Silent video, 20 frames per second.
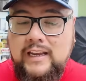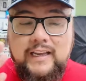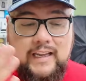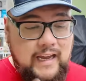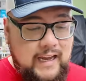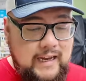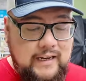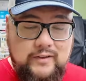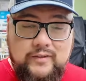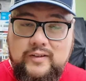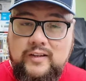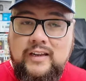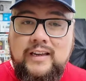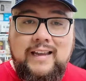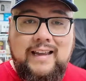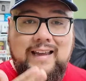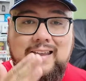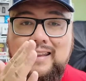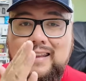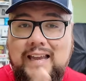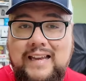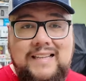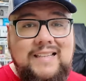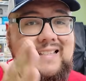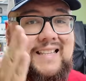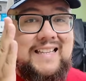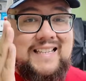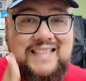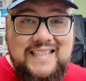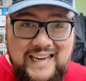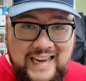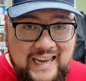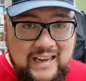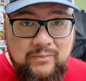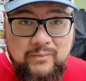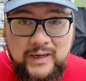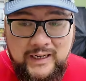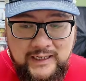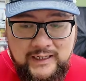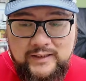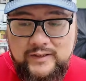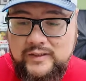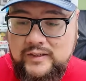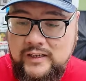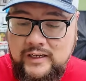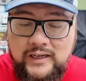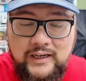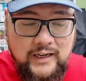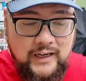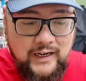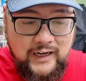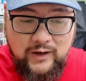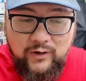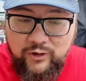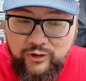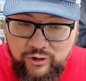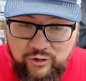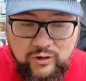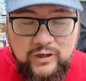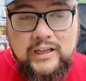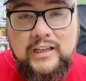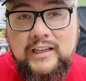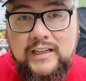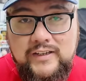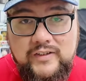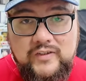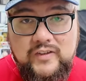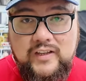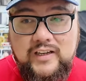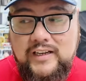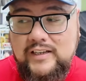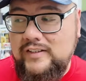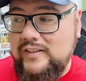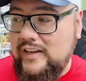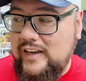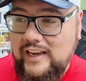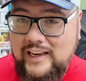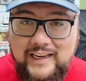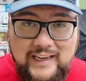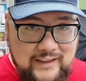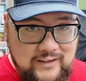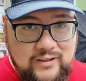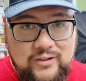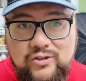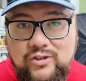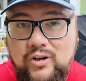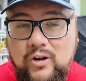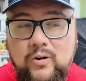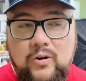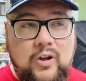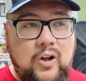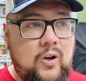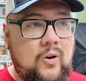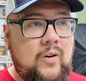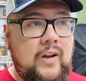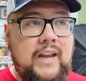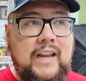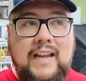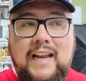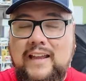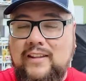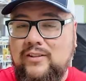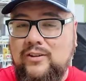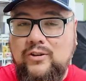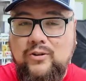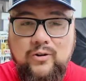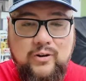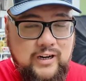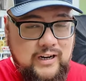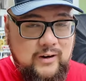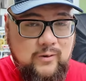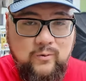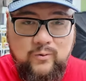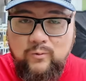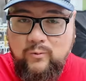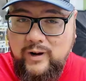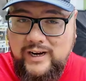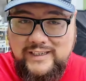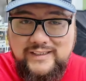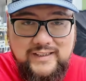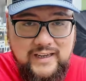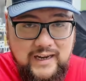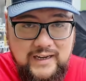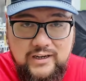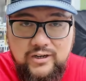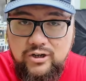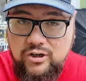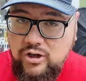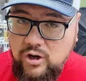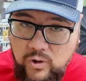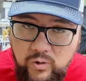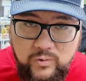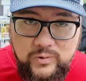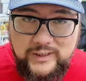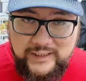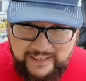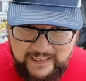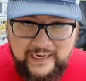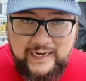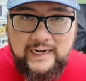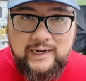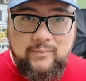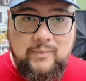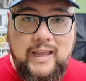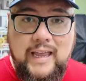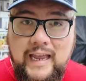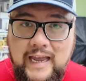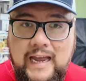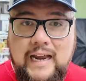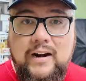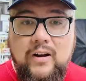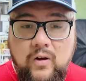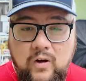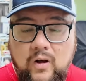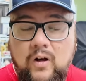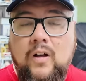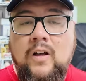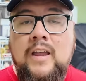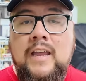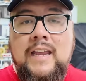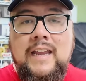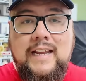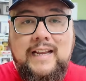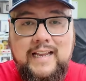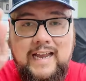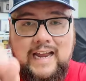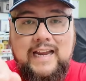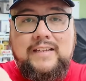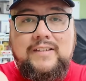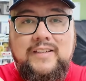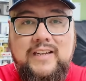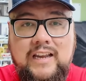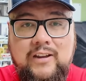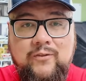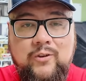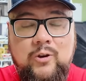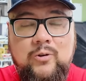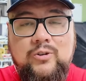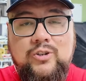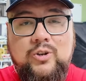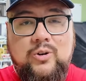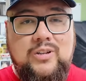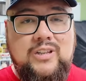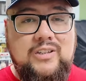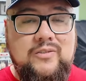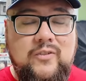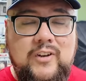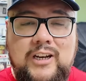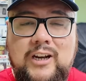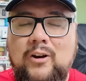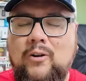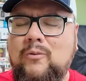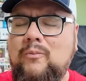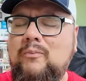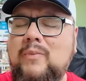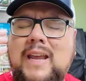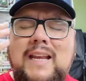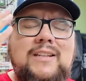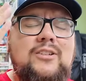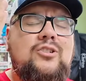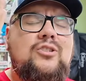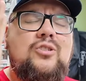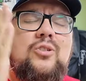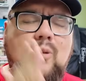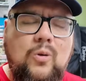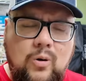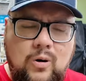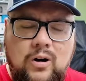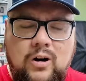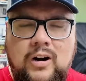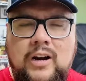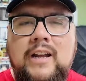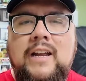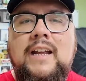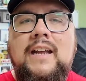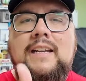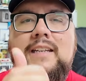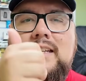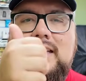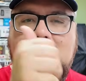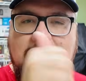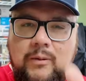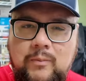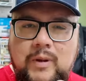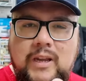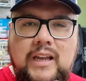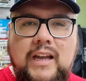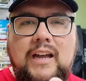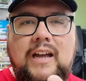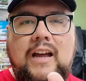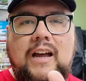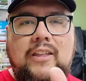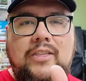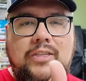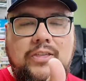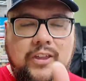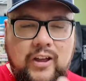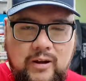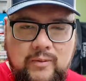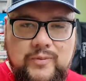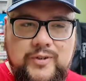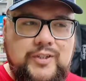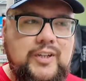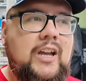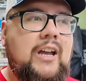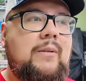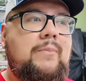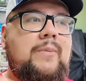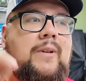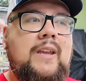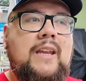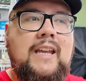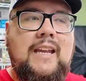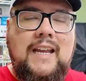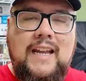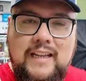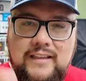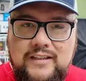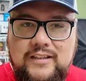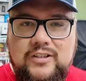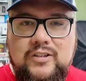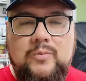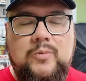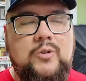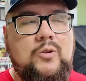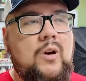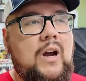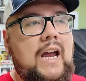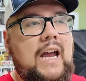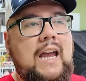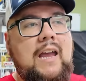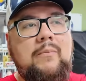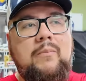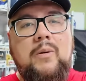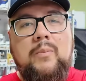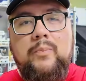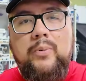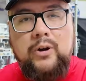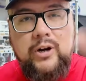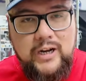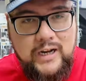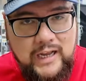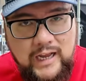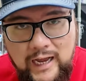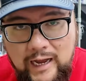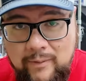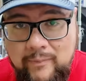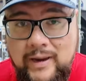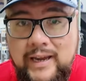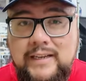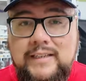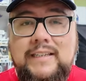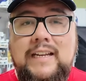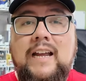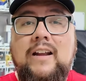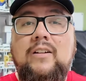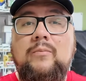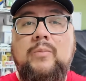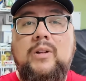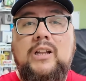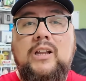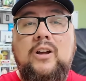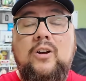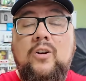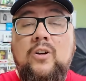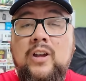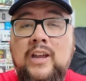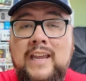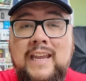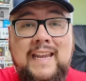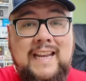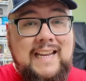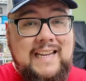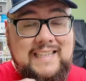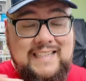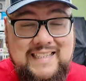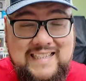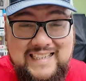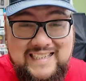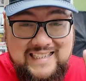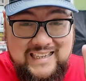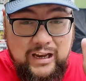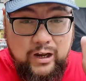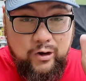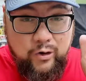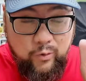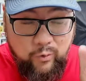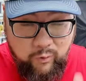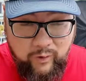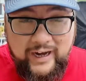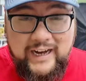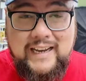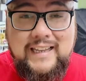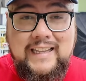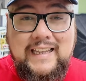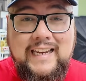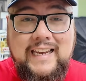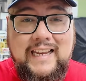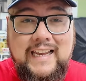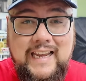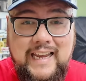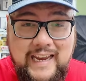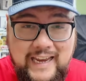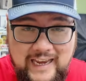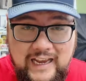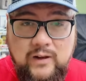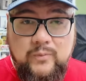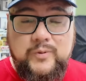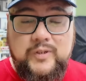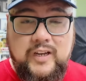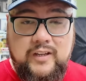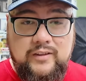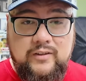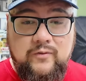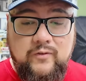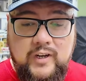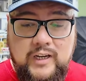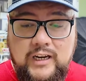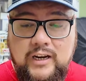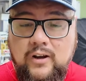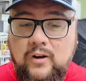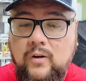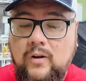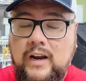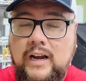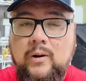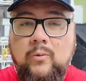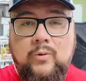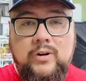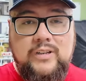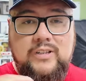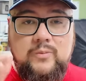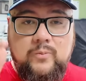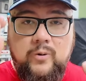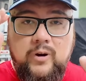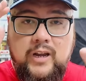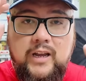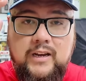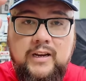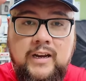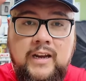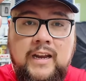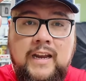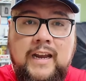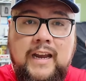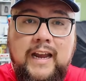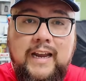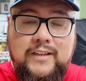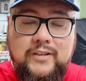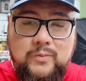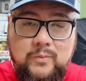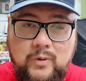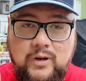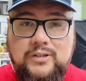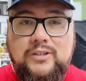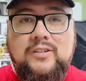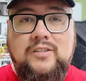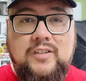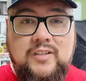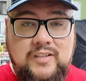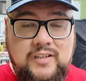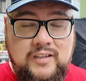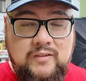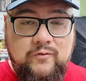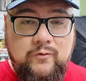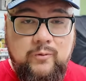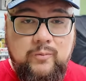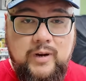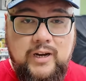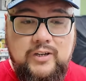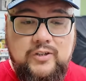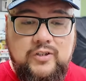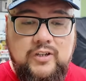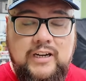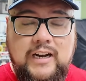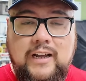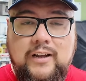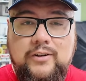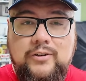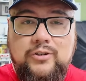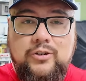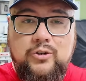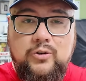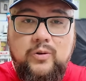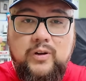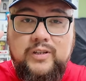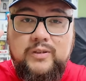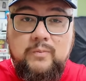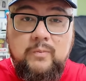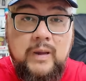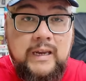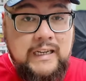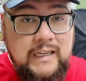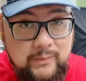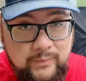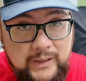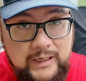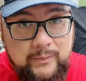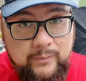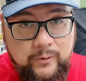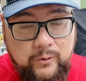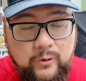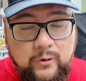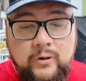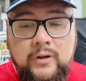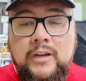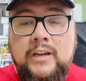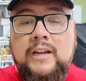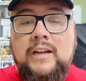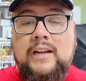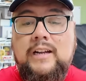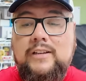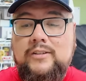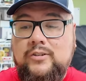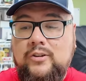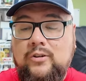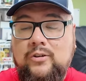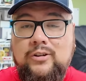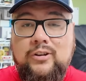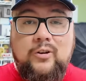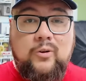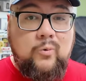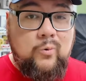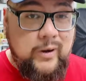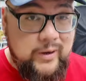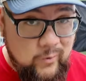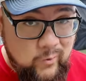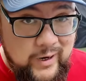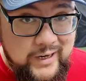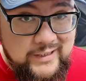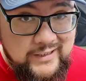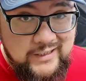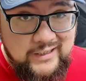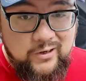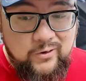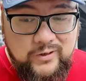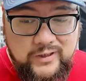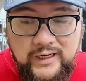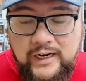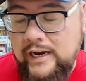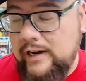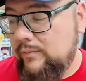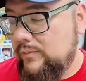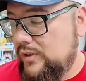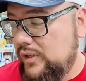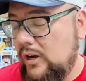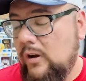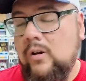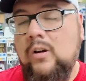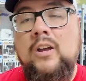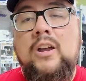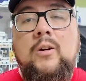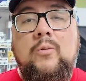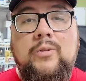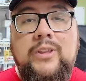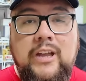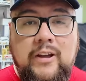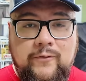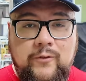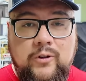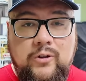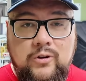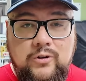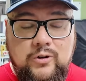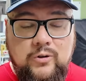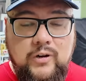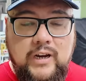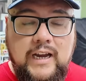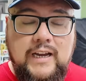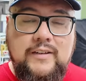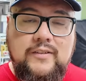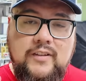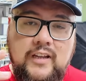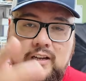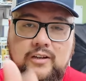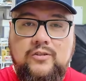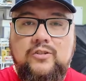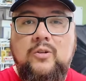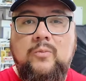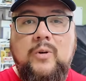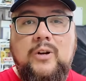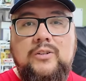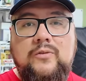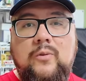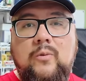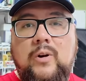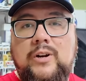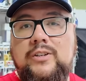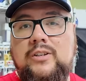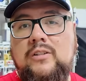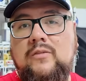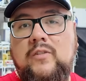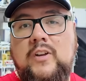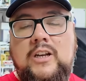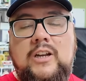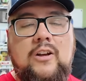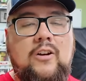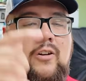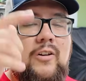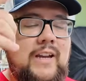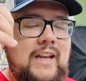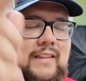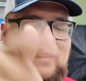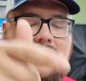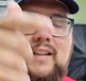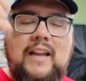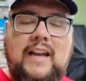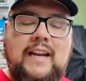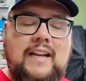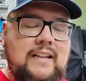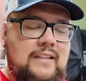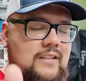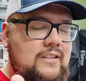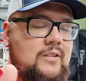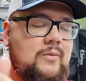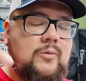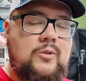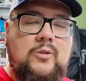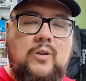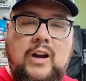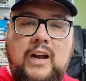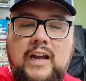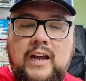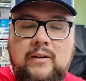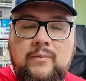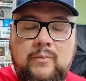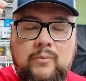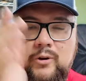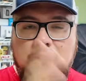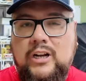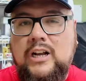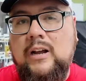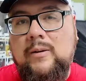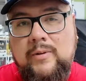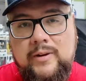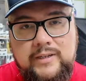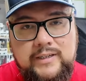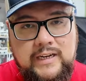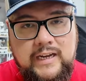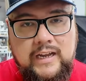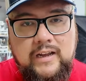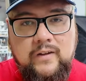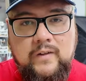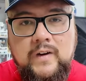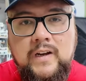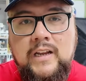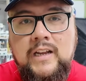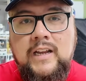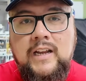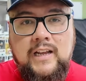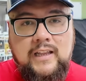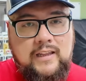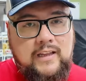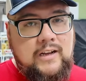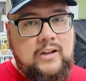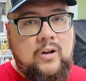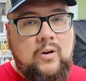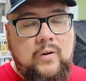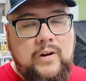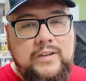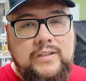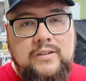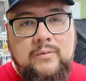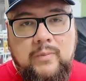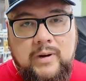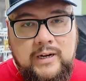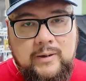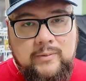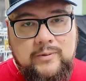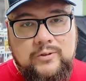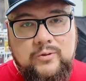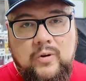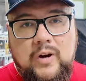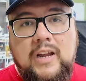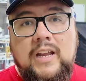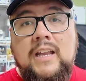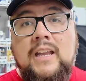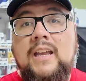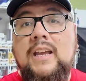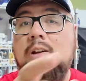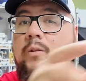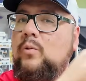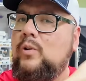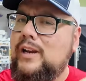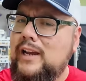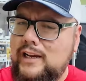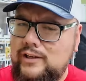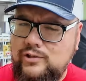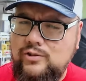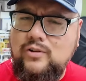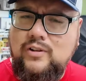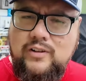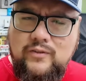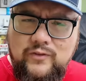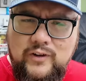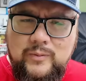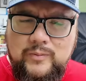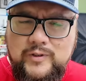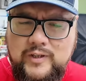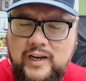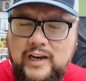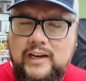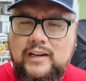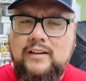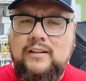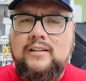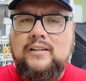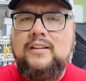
Guys, in less than 10 minutes, you can list this, get the show going, and you're gonna waste no time at all. Guys, if you enjoy this video, make sure to give me a thumbs up, hit the subscribe, put a comment down below, because this greatly helps out the video, and I want to spread as much as this information out to as many people so you quit wasting your time. So without further ado, guys, thank you so much for watching the video. Hit the like, hit the subscribe, put a comment down. And like always, my name is Ray. We'll catch you on the flip side.